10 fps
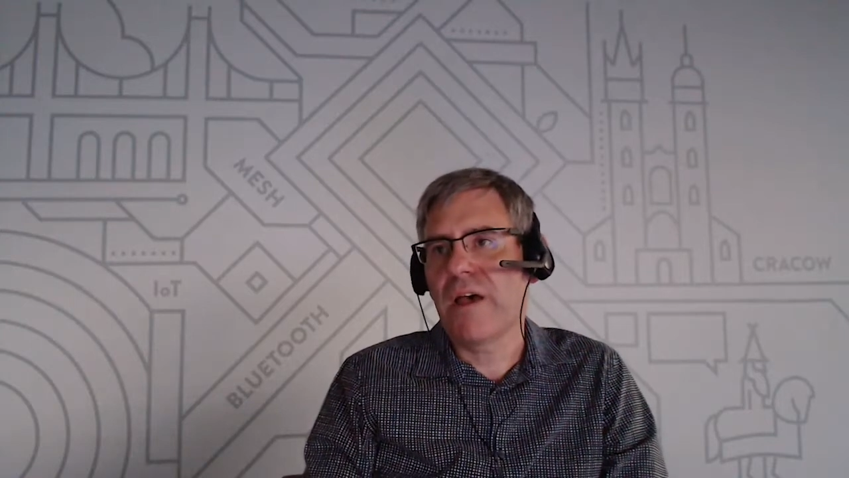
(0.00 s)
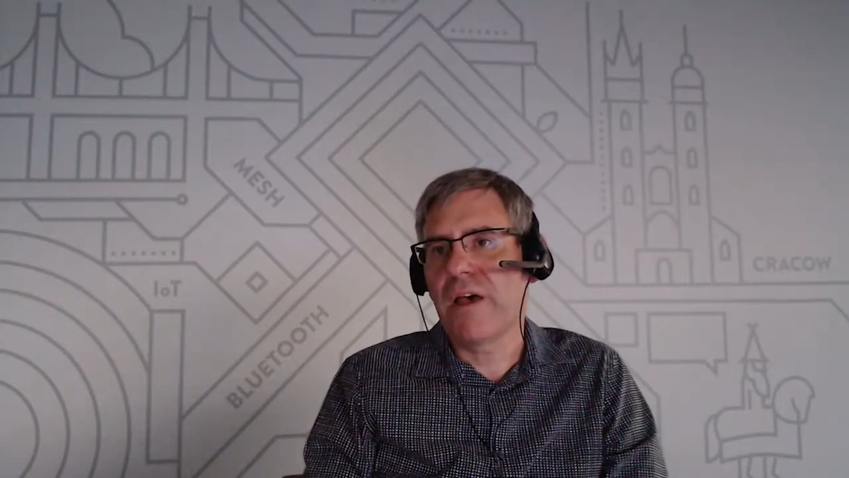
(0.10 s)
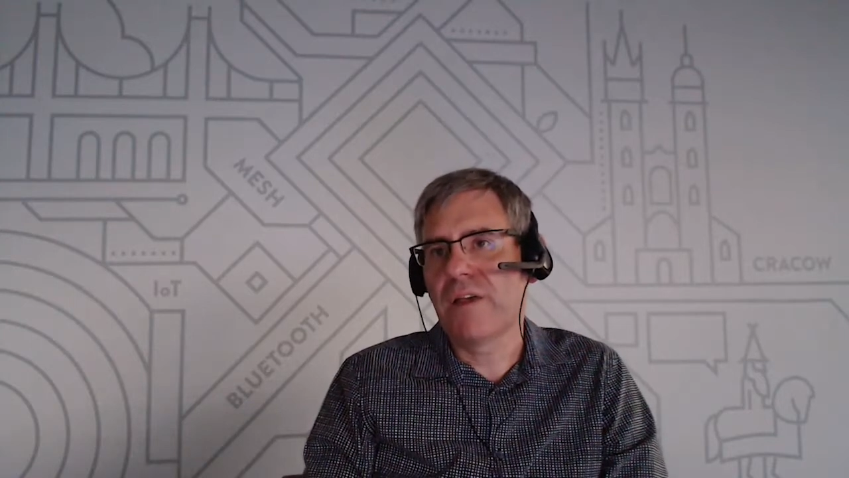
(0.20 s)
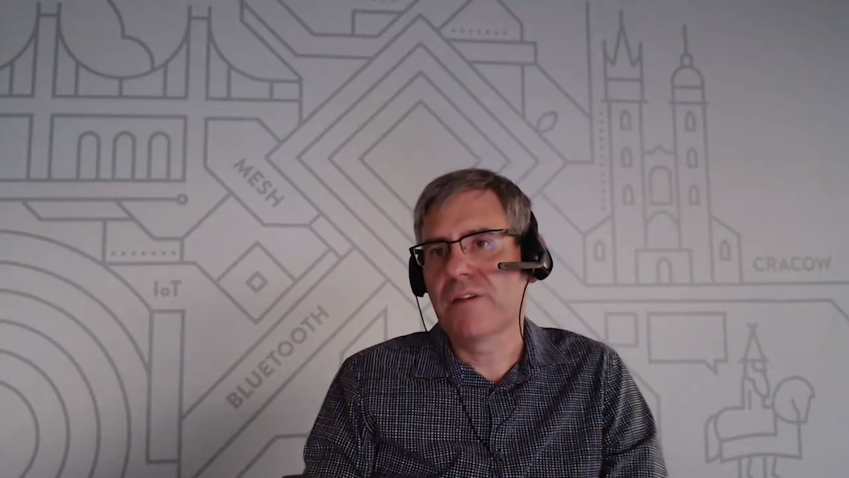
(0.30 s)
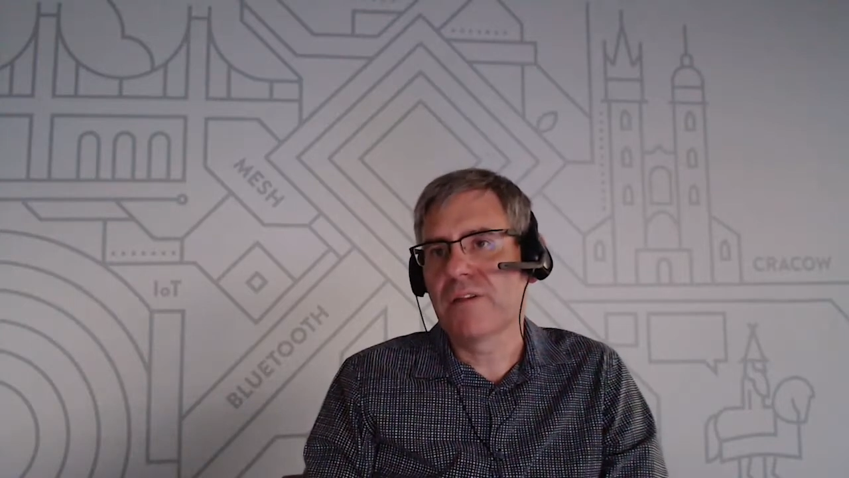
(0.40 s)

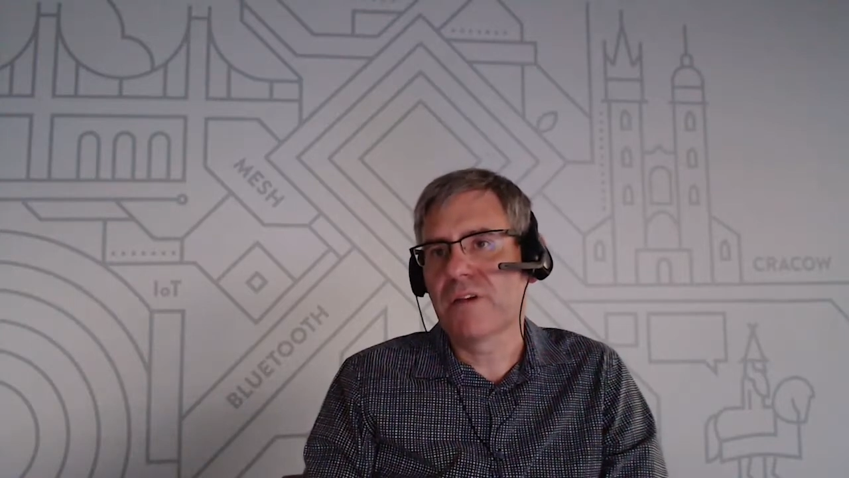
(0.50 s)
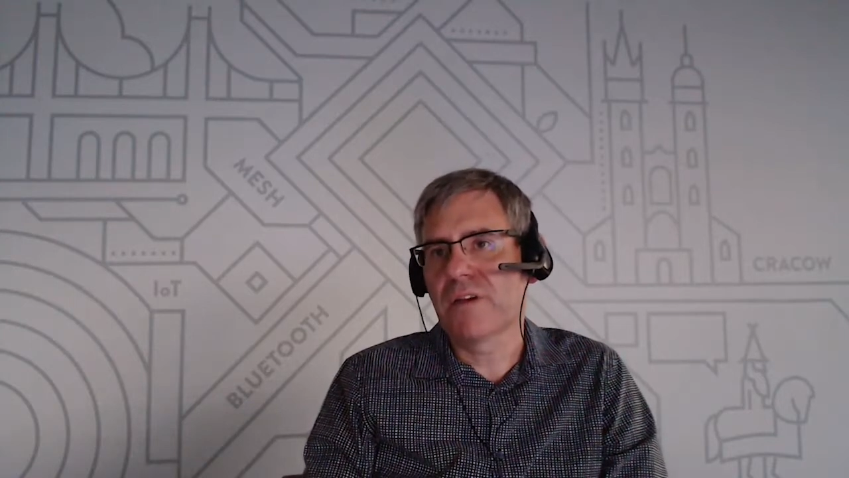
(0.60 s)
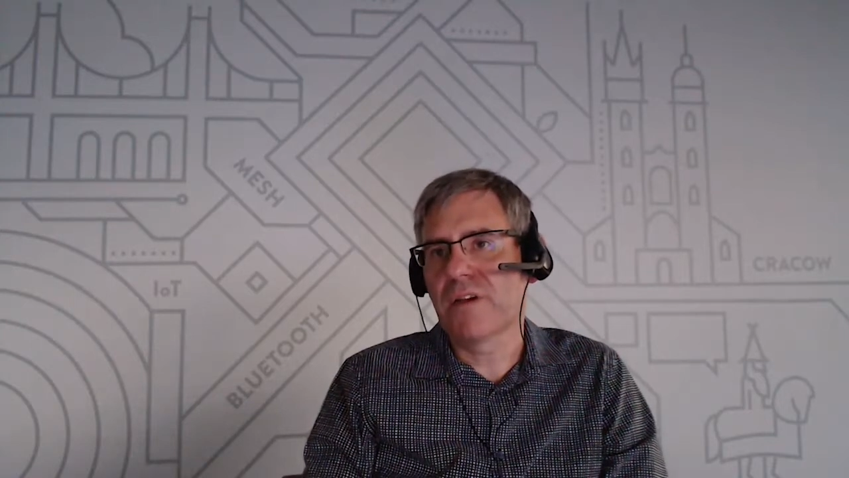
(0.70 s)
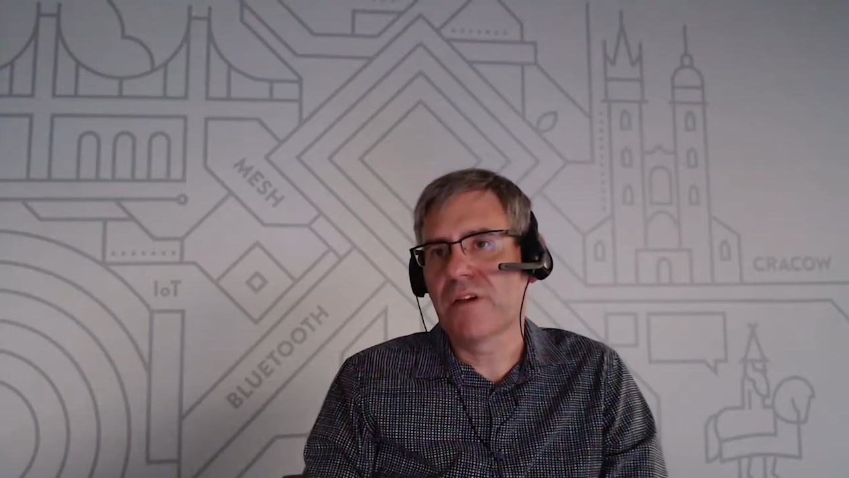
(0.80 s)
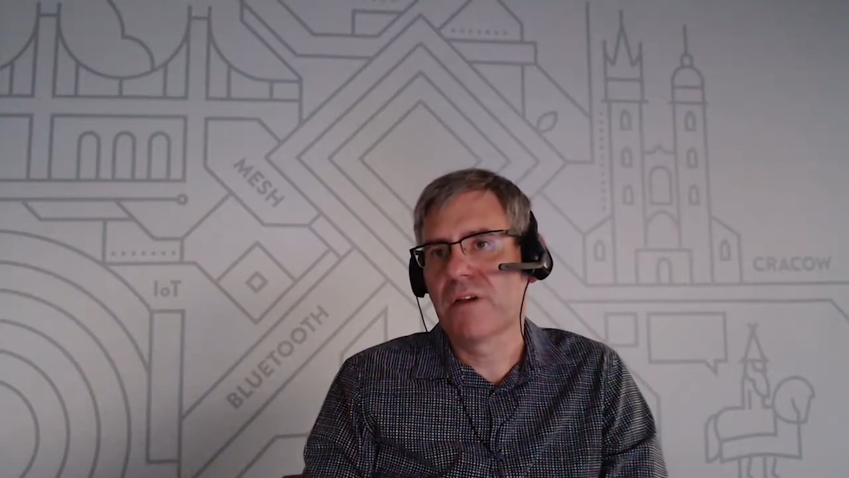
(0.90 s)
And
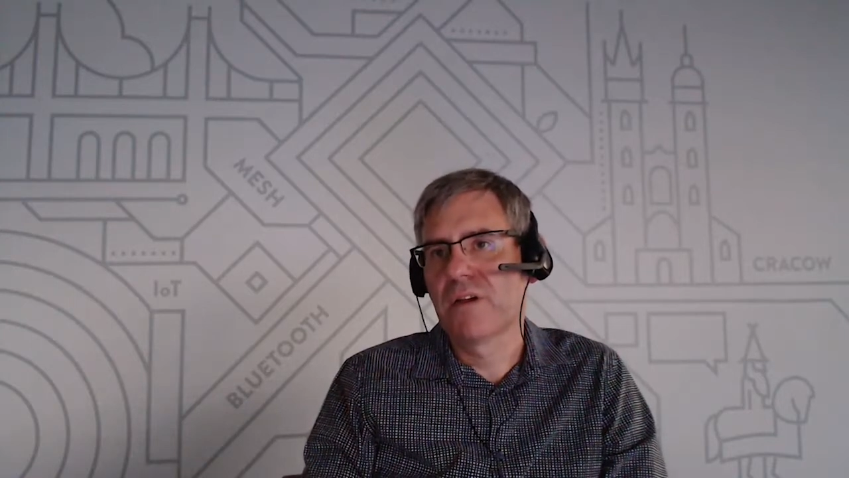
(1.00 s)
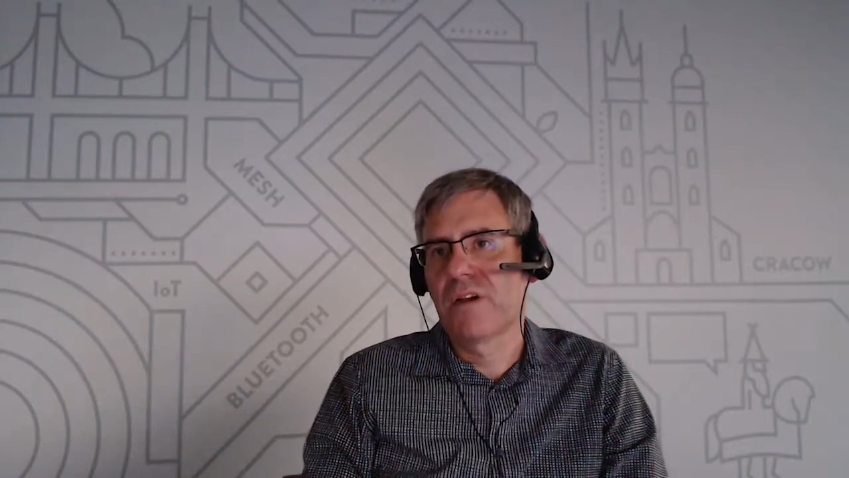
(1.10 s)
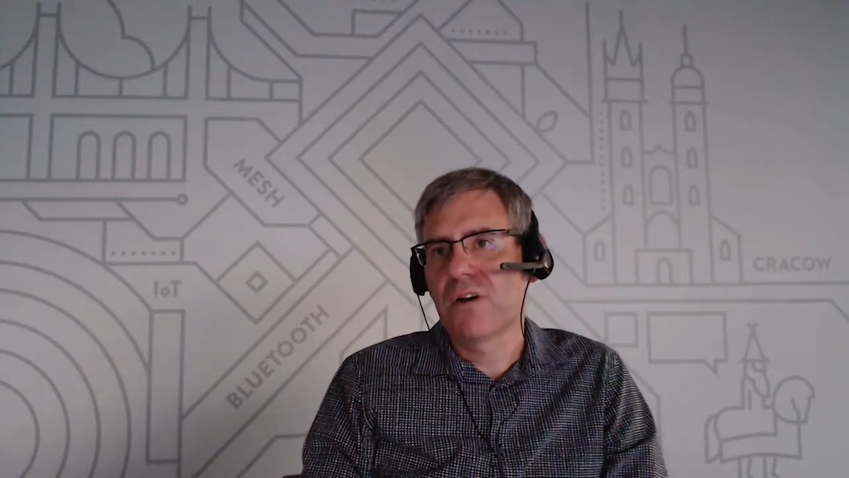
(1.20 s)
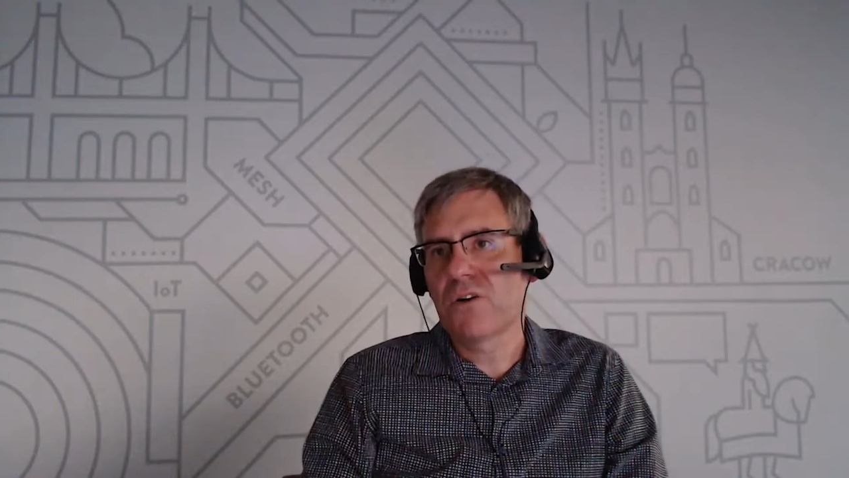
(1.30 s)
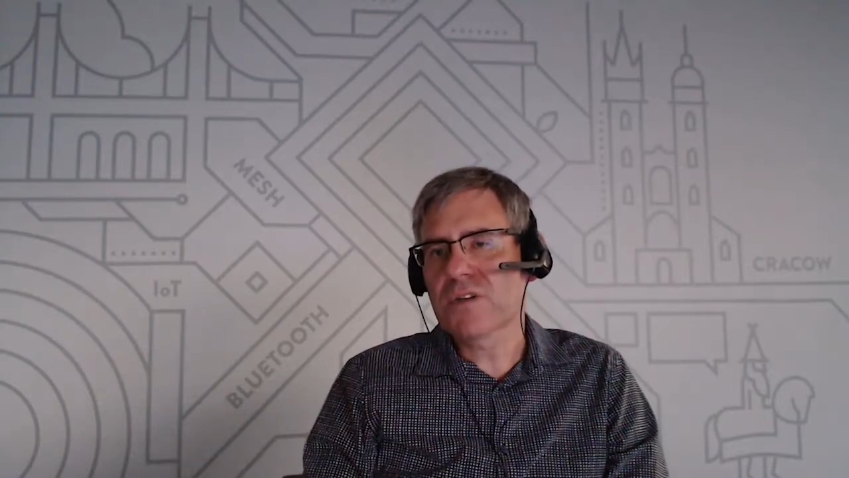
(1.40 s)

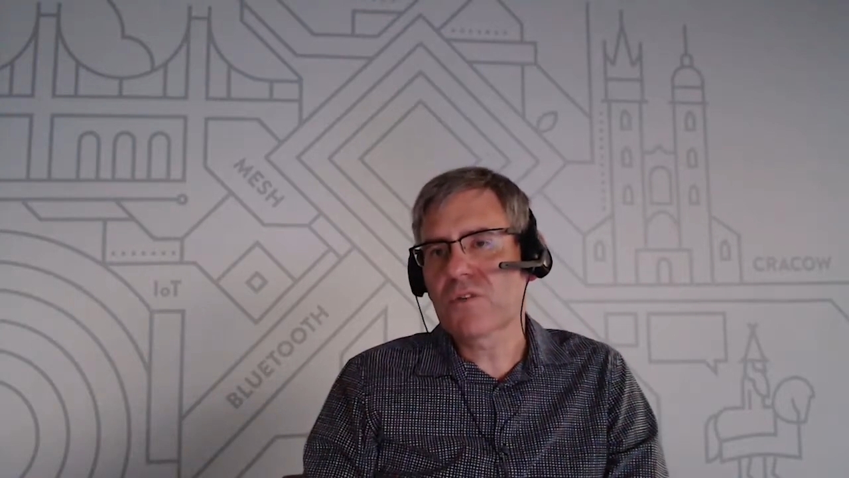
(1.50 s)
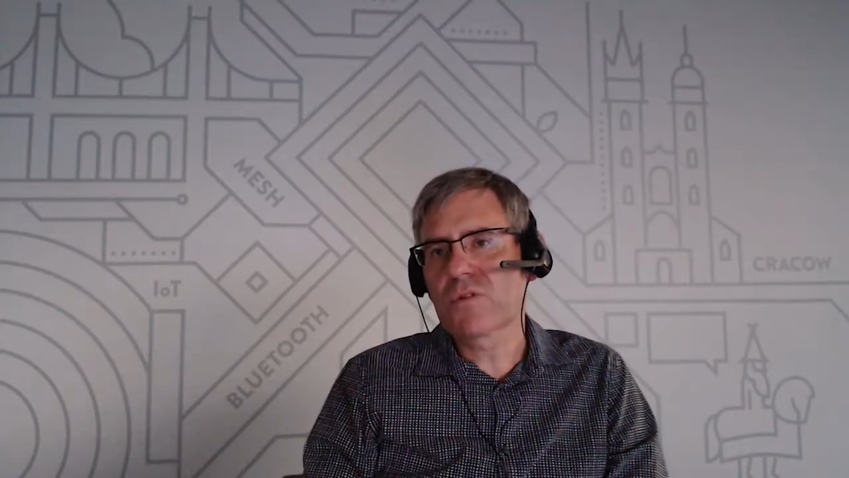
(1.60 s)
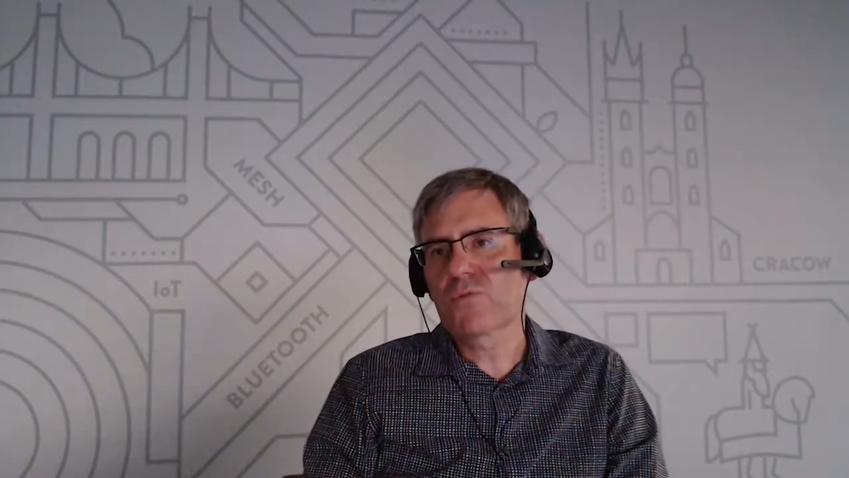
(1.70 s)
also